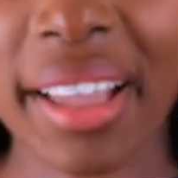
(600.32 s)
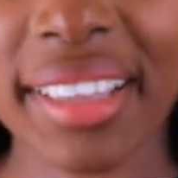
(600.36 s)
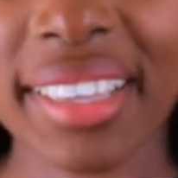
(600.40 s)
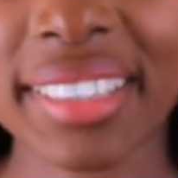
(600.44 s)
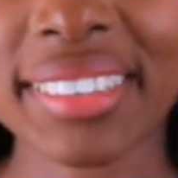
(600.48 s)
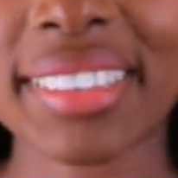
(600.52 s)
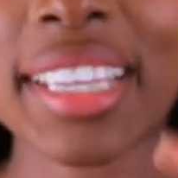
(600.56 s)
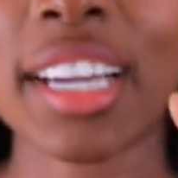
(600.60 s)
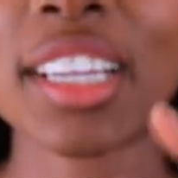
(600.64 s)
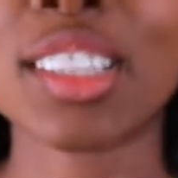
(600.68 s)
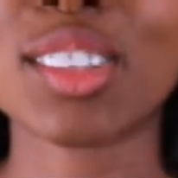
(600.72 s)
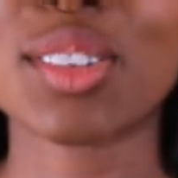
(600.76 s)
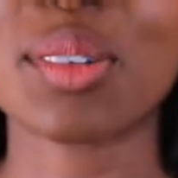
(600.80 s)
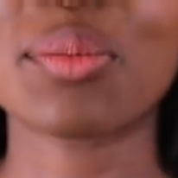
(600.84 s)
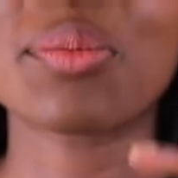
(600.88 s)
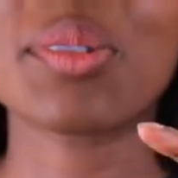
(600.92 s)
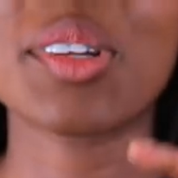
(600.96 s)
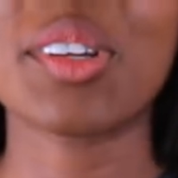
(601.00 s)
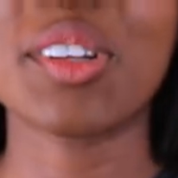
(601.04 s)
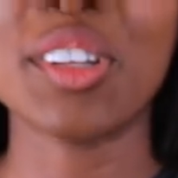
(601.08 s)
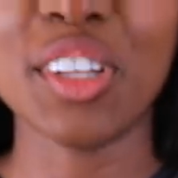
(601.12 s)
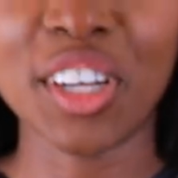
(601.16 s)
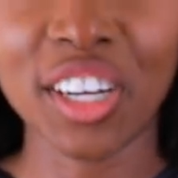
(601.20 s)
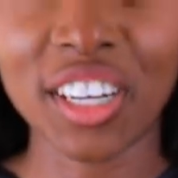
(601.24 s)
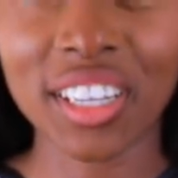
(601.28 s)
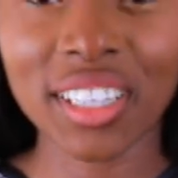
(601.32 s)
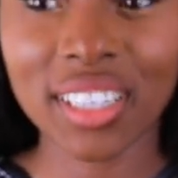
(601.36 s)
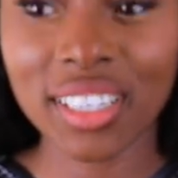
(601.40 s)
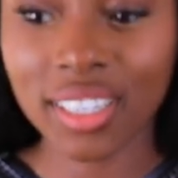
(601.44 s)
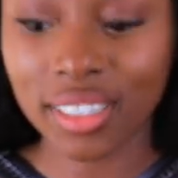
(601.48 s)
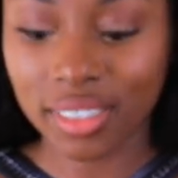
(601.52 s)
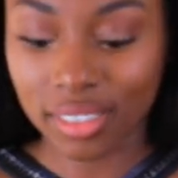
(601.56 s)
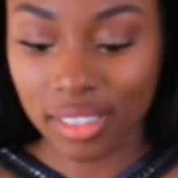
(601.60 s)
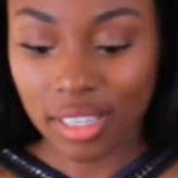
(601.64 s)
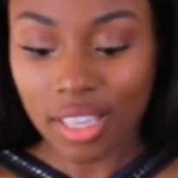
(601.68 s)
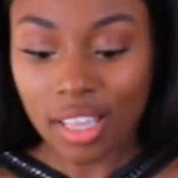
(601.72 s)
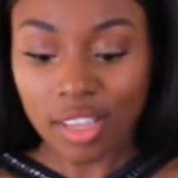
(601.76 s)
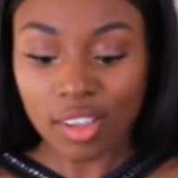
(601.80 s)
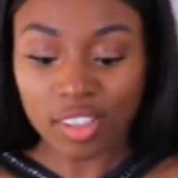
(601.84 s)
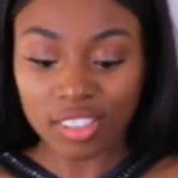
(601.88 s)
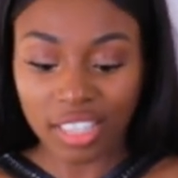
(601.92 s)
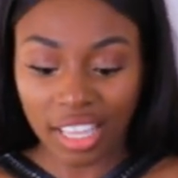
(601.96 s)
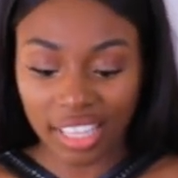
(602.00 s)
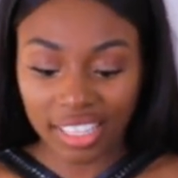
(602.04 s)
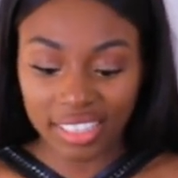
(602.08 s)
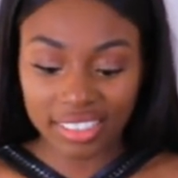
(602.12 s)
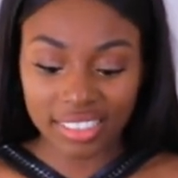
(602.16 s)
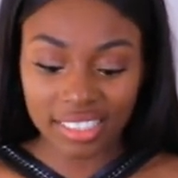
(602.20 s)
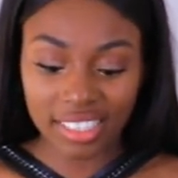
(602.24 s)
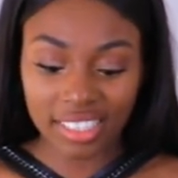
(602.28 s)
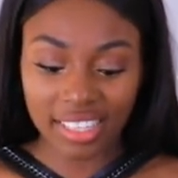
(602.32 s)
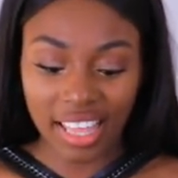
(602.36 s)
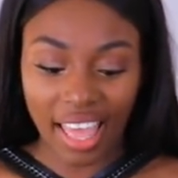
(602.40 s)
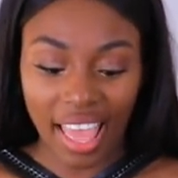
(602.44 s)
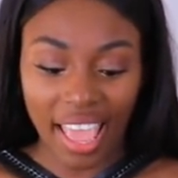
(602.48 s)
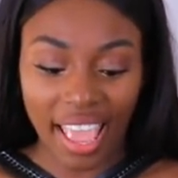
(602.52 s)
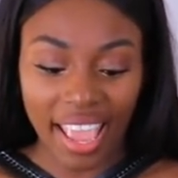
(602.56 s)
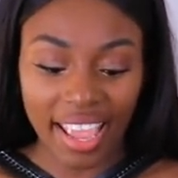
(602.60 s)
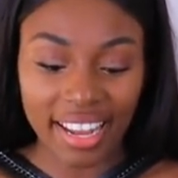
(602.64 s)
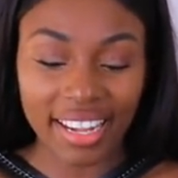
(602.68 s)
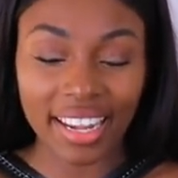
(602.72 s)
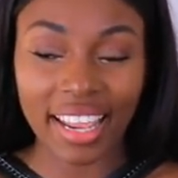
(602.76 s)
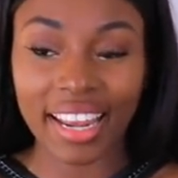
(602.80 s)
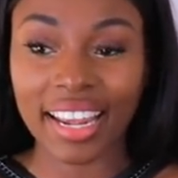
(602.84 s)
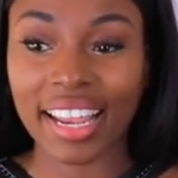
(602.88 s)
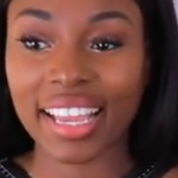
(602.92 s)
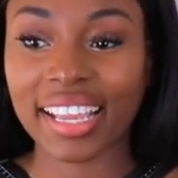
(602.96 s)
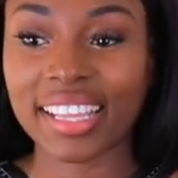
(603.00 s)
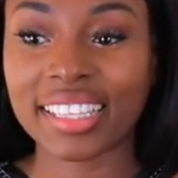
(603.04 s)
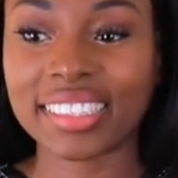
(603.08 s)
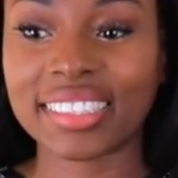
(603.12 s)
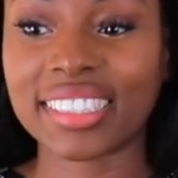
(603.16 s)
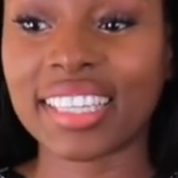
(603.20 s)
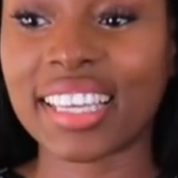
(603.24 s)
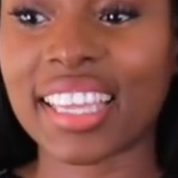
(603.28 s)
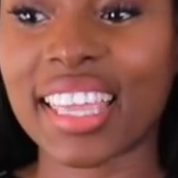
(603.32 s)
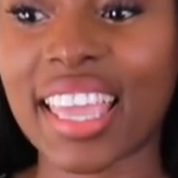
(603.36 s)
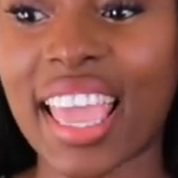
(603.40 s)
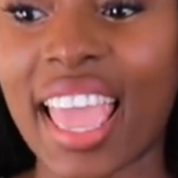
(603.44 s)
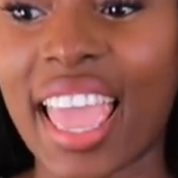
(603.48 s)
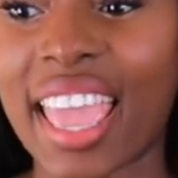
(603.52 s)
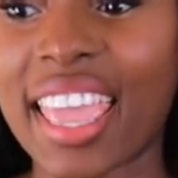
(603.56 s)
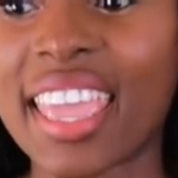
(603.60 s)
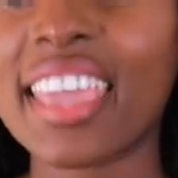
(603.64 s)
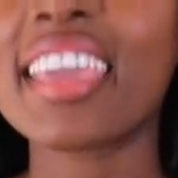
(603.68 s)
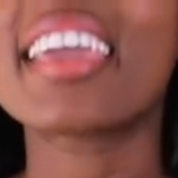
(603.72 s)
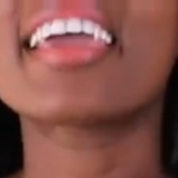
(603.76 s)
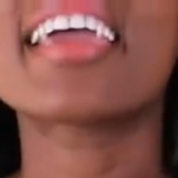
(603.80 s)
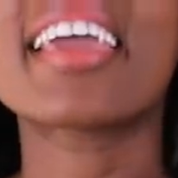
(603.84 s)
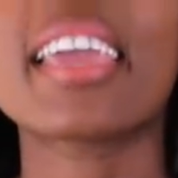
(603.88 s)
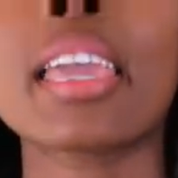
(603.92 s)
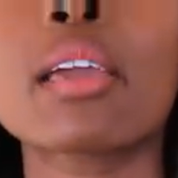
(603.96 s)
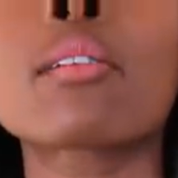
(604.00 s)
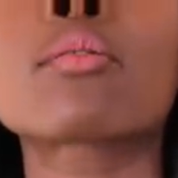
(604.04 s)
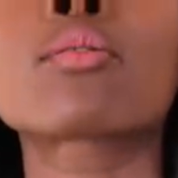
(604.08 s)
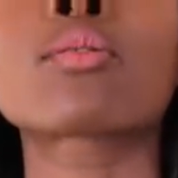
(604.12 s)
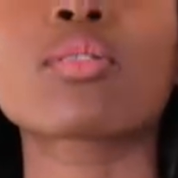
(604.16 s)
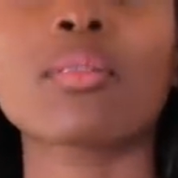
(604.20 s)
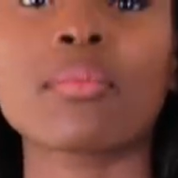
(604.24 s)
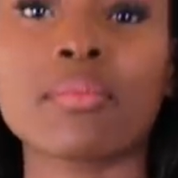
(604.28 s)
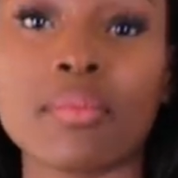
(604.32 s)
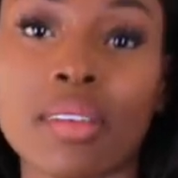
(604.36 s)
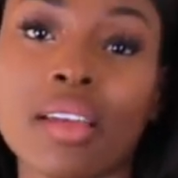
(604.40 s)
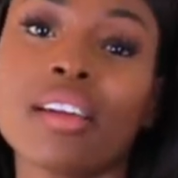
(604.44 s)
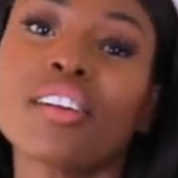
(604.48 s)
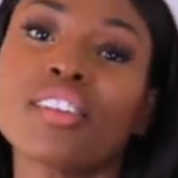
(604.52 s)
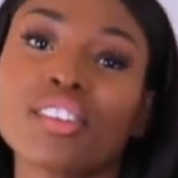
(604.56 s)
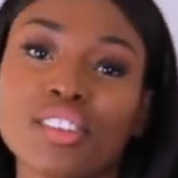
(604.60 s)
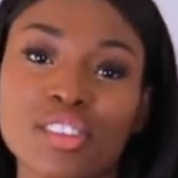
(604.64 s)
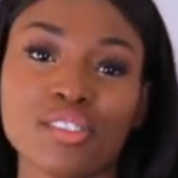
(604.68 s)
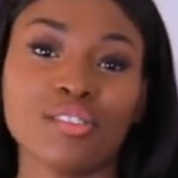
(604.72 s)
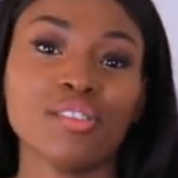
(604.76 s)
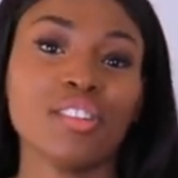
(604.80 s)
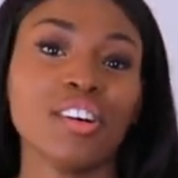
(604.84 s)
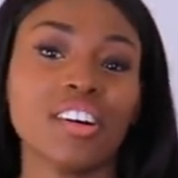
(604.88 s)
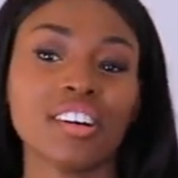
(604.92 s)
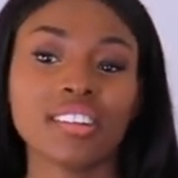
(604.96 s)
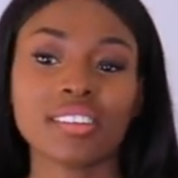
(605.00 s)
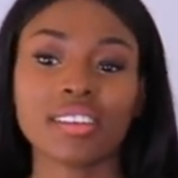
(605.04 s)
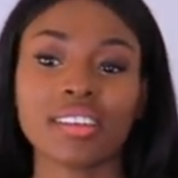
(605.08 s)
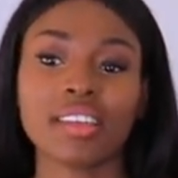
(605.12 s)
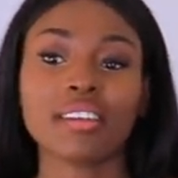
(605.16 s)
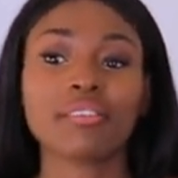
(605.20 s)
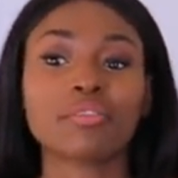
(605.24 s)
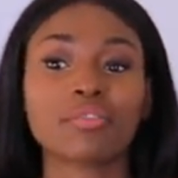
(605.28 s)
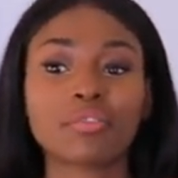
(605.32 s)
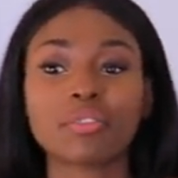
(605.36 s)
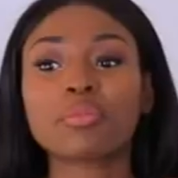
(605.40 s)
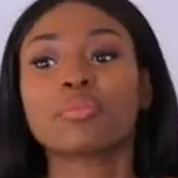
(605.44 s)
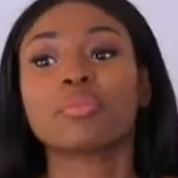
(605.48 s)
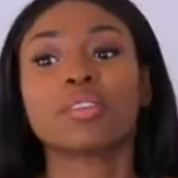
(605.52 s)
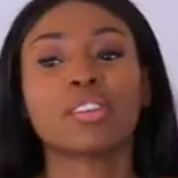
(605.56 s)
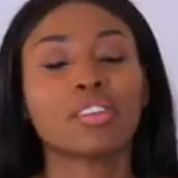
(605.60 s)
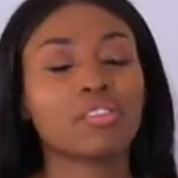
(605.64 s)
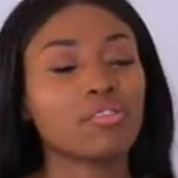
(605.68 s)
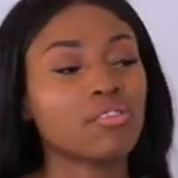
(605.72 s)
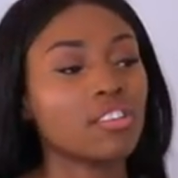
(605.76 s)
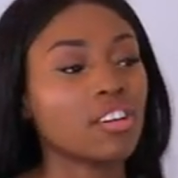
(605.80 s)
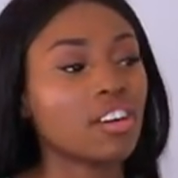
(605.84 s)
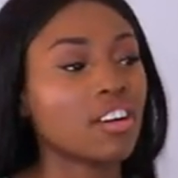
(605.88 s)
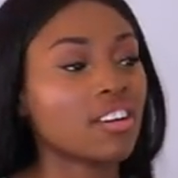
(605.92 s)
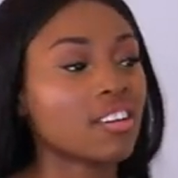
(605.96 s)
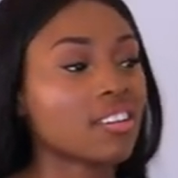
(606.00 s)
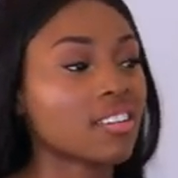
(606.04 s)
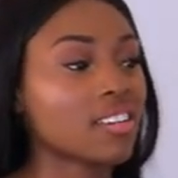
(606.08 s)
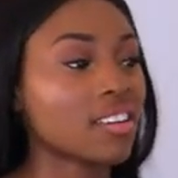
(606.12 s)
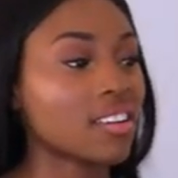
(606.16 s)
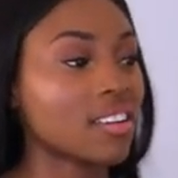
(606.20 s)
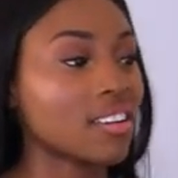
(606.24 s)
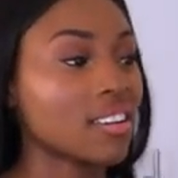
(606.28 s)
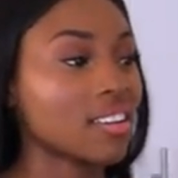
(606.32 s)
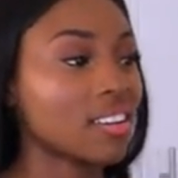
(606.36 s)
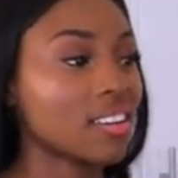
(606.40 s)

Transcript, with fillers: I can tell it's from New Look because I can see the N and I can see a K. It was from New Look. It was from New Look.